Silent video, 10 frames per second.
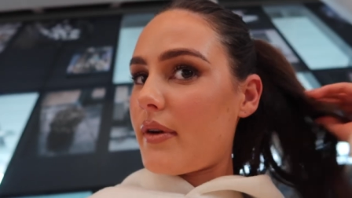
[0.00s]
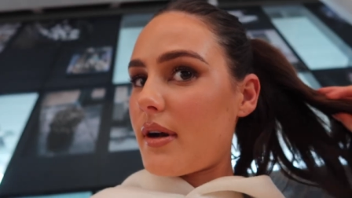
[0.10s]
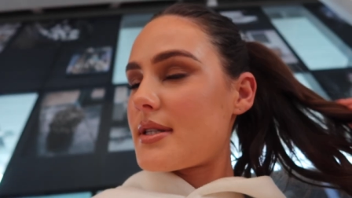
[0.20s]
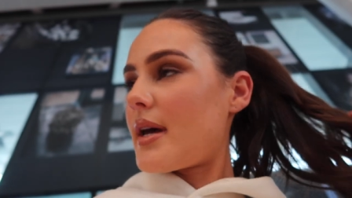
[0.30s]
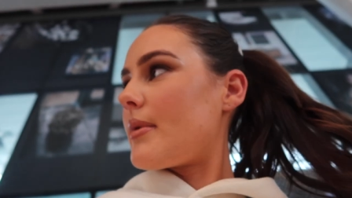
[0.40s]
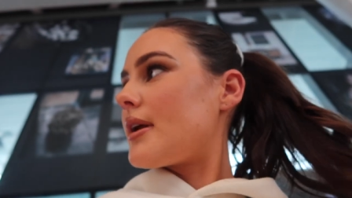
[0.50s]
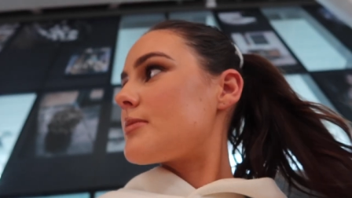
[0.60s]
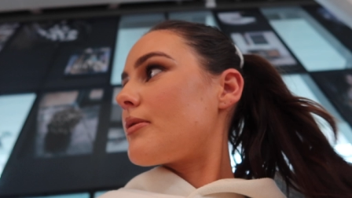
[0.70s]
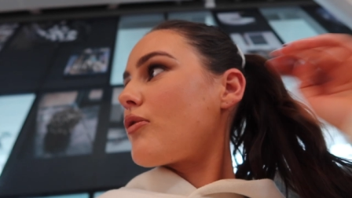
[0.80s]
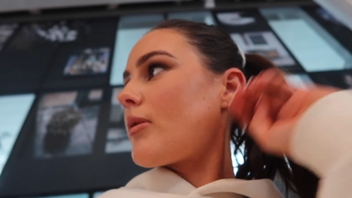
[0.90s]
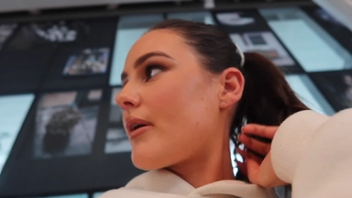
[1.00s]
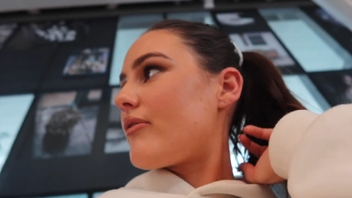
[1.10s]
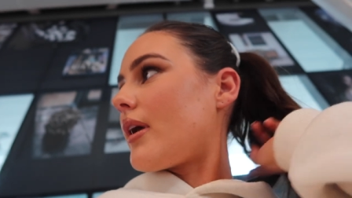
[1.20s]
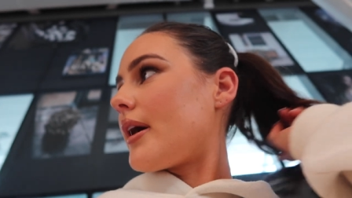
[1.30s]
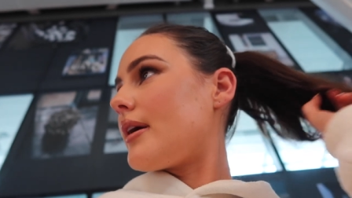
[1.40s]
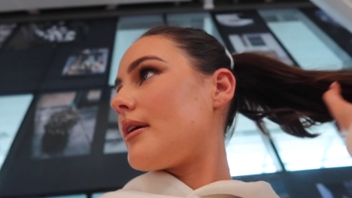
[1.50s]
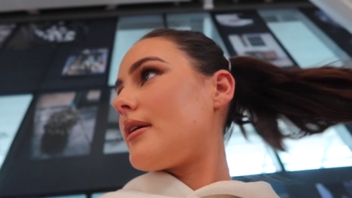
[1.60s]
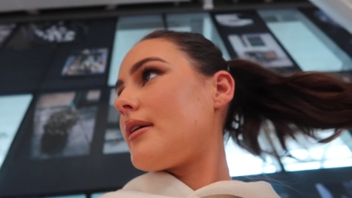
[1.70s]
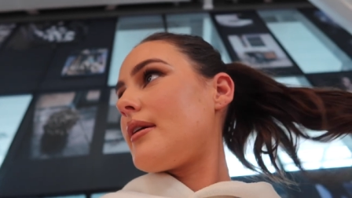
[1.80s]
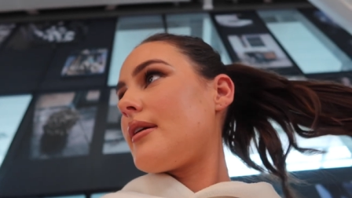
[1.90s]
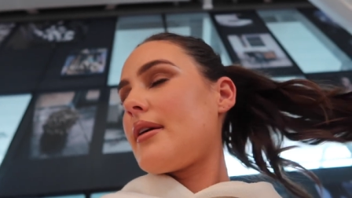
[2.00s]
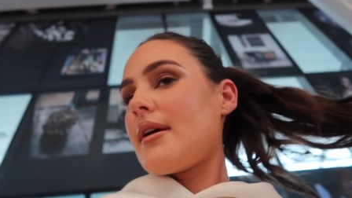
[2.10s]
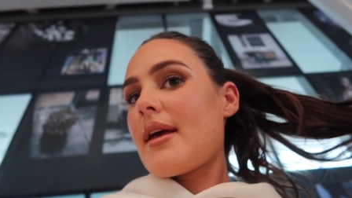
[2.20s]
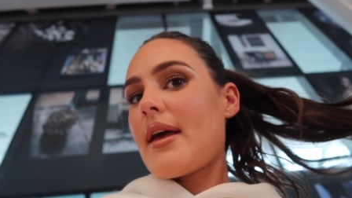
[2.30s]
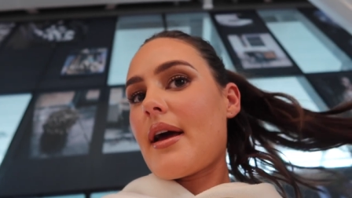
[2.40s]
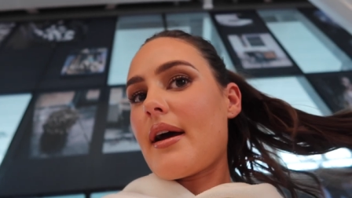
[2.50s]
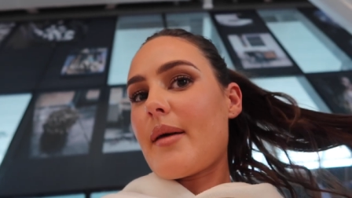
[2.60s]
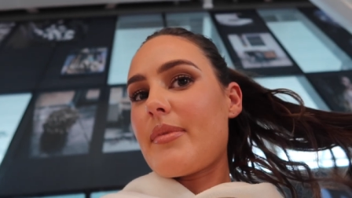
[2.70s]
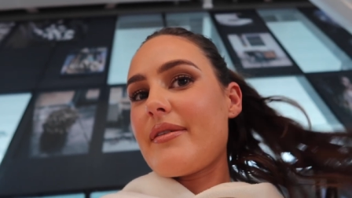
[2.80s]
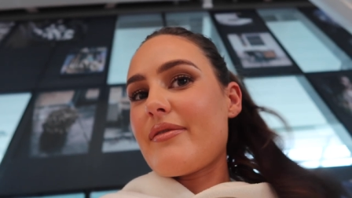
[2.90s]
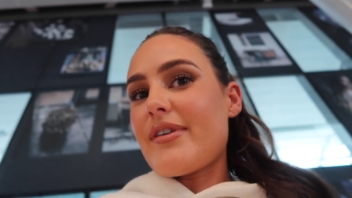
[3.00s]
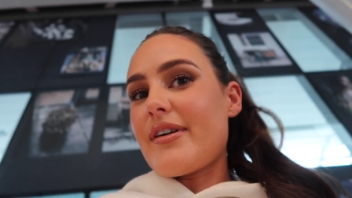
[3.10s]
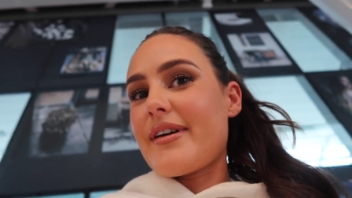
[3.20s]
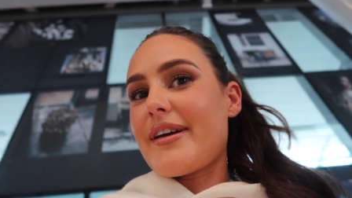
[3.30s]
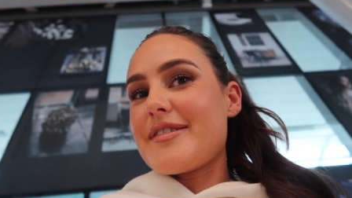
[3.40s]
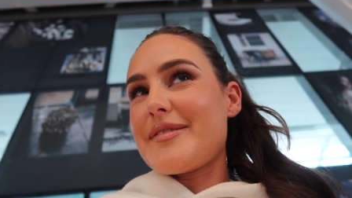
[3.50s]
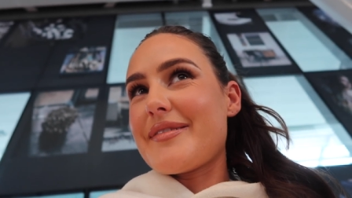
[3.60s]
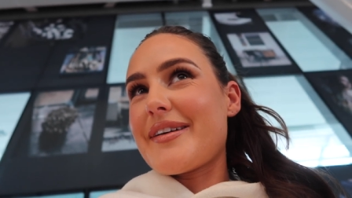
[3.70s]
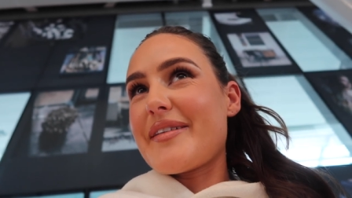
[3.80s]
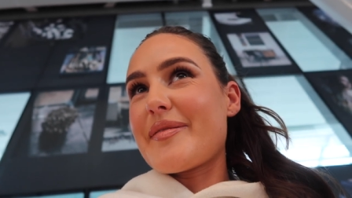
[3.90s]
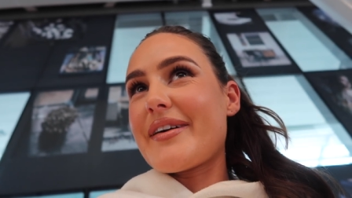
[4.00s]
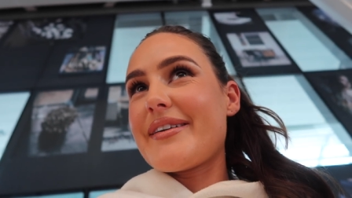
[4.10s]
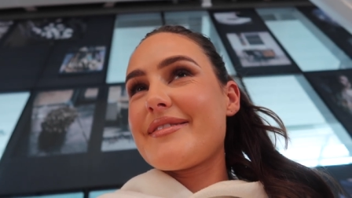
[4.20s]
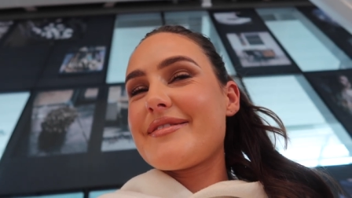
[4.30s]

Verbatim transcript: I've got 10 minutes before my flight. I can't believe I'm vlogging in Dublin airport.